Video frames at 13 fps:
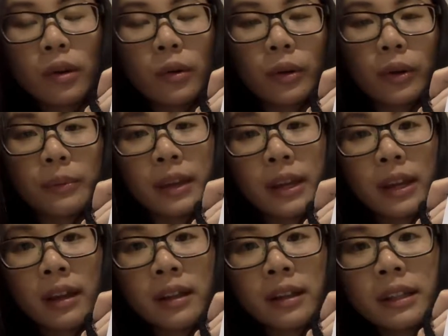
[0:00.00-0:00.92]
or
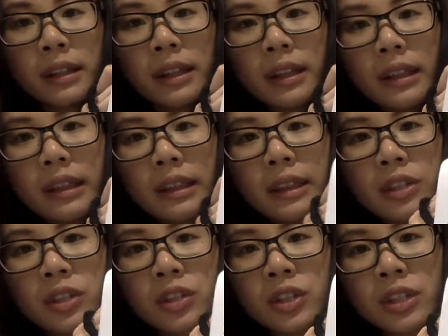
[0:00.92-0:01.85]
media,
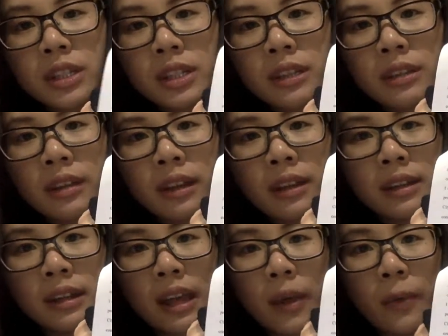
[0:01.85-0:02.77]
this is just to
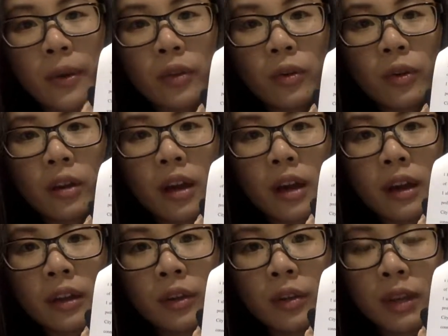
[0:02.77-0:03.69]
indicate whether or
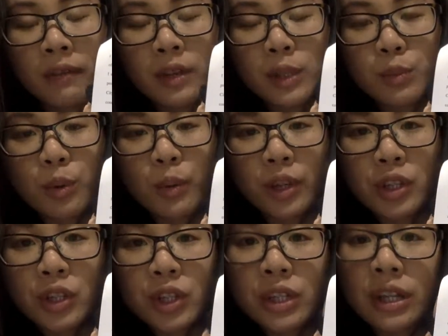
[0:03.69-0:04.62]
not you give us
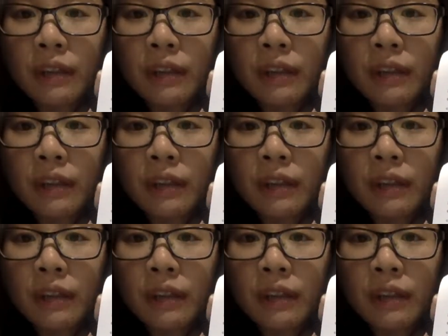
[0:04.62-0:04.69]
permission to take